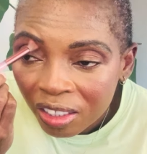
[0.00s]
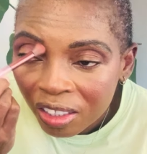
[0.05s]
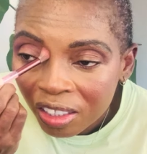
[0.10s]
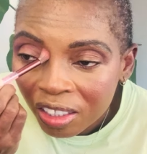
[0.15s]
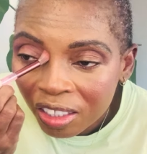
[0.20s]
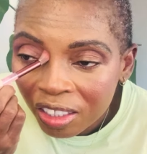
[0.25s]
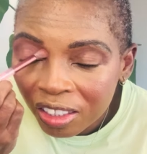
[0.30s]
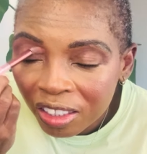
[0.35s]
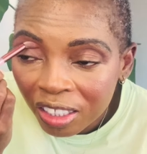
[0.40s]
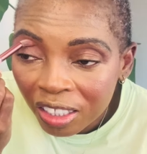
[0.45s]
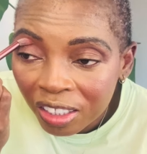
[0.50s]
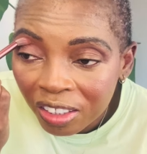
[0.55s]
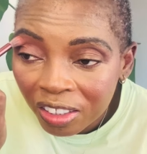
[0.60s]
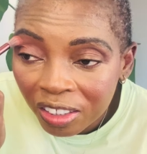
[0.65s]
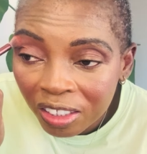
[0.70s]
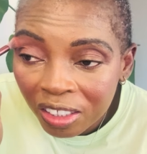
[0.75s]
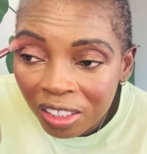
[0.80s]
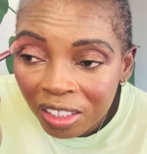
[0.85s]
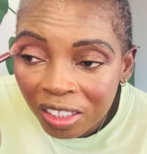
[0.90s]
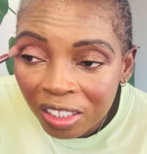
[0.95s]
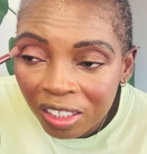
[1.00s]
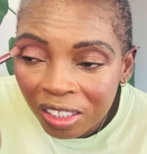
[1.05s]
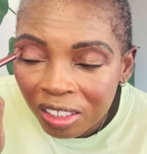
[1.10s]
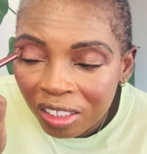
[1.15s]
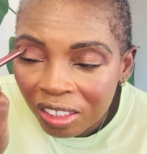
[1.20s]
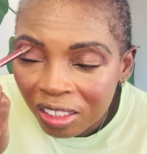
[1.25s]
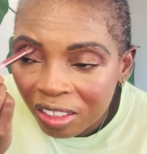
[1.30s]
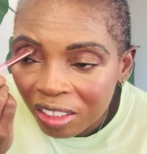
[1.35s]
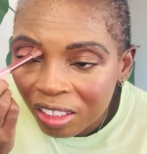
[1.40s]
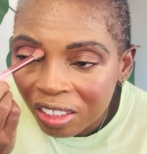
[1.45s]
And then just
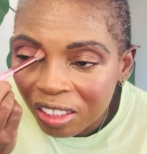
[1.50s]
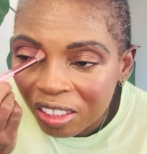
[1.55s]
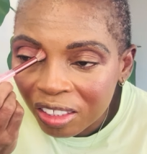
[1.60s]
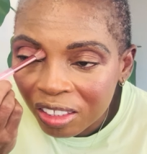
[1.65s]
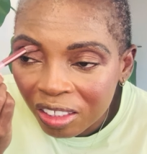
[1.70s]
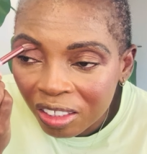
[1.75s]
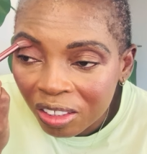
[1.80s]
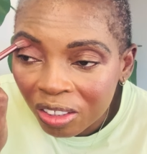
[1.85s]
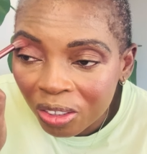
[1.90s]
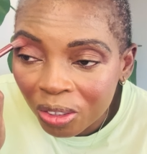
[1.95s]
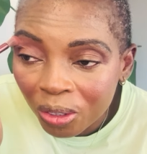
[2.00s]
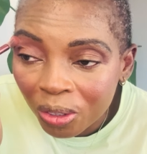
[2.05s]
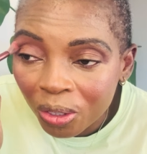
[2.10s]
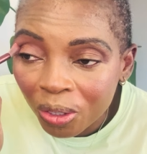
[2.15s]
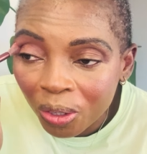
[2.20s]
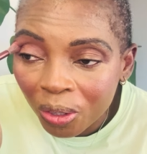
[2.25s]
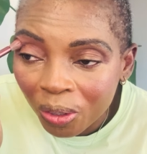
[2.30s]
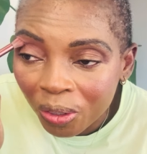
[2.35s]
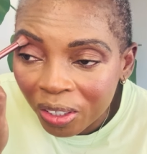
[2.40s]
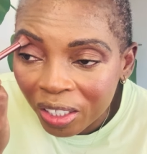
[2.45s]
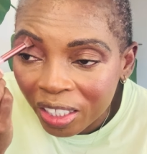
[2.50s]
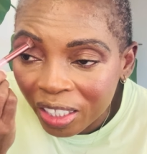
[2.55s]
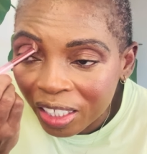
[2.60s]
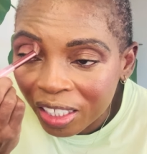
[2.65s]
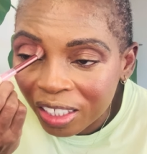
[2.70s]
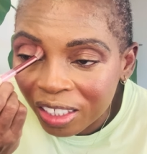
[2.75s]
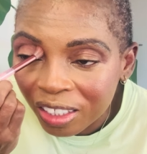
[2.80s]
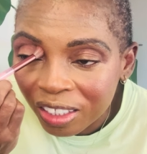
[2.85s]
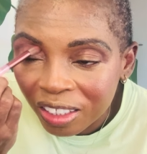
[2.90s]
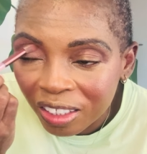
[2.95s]
go
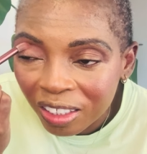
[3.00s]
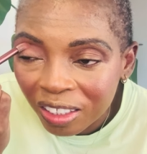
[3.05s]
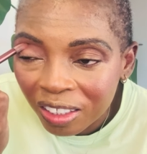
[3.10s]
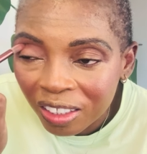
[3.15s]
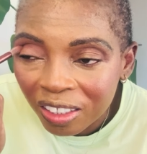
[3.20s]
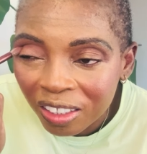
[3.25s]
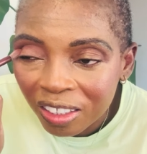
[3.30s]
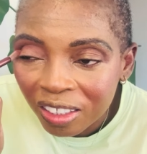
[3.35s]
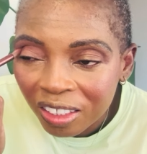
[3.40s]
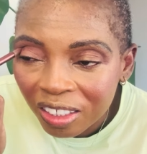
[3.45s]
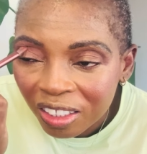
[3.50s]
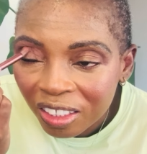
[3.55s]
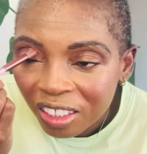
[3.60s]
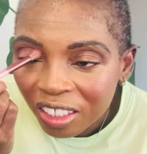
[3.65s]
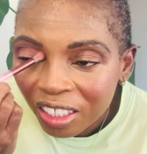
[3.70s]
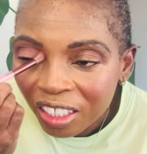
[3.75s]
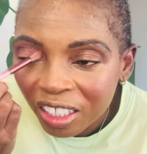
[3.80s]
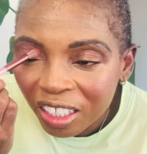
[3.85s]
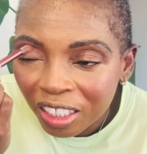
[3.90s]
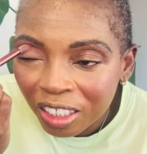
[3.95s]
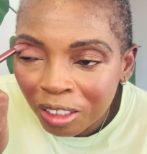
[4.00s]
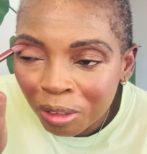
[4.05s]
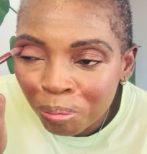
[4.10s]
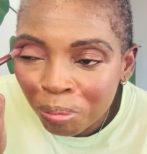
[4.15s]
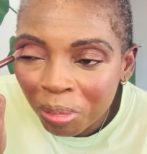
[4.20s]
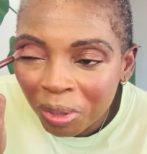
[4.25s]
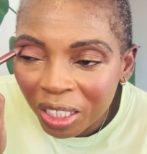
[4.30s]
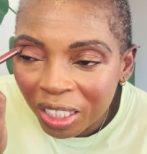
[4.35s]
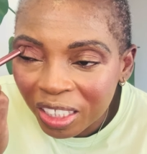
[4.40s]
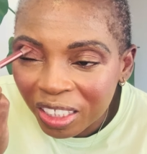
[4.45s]
in and
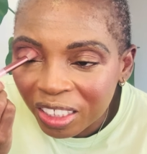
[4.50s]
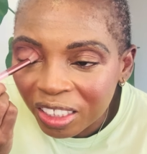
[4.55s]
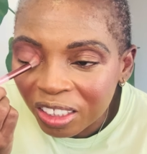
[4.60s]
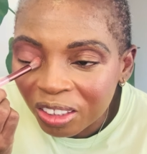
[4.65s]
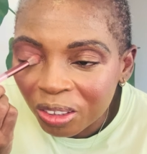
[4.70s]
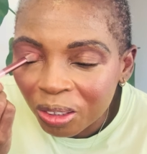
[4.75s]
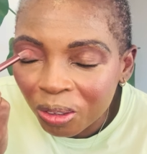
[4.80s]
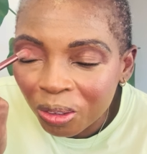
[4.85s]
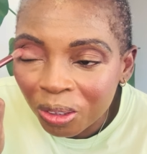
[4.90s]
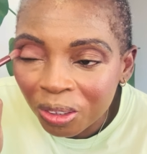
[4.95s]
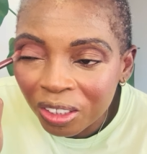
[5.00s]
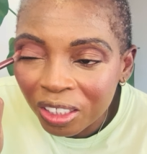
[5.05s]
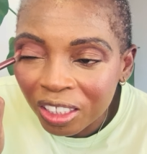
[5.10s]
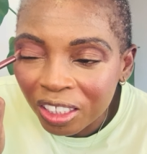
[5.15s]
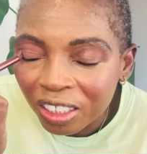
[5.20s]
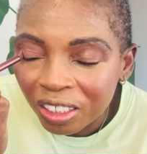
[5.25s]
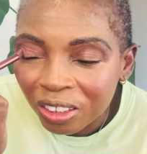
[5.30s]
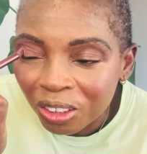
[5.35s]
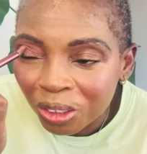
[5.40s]
blend it all in